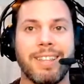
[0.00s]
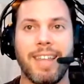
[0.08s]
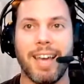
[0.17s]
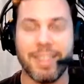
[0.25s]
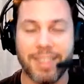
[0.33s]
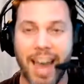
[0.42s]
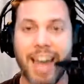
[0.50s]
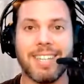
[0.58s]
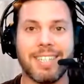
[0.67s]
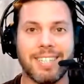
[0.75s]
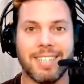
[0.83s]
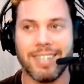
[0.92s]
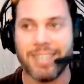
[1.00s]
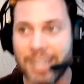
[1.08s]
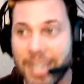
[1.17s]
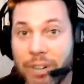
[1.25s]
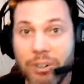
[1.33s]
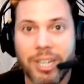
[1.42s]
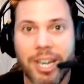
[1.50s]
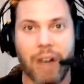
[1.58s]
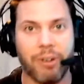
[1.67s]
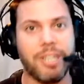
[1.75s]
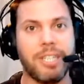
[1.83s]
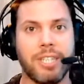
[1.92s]
That is literally
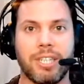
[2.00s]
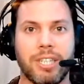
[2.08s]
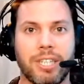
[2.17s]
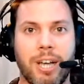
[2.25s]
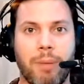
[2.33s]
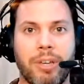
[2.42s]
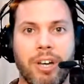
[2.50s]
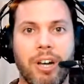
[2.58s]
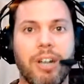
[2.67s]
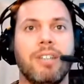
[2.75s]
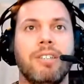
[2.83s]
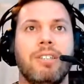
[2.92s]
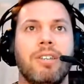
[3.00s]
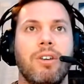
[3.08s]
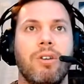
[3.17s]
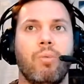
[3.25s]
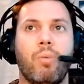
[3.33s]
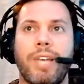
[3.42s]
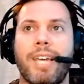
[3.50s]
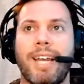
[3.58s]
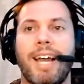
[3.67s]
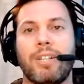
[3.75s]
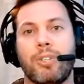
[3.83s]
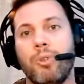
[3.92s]
how easy this is now, because we
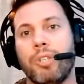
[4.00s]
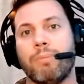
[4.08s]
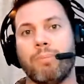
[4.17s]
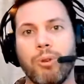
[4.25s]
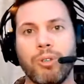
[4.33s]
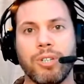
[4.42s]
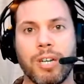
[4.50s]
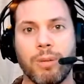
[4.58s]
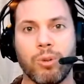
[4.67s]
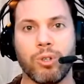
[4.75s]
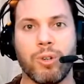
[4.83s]
cannot do this in person anymore.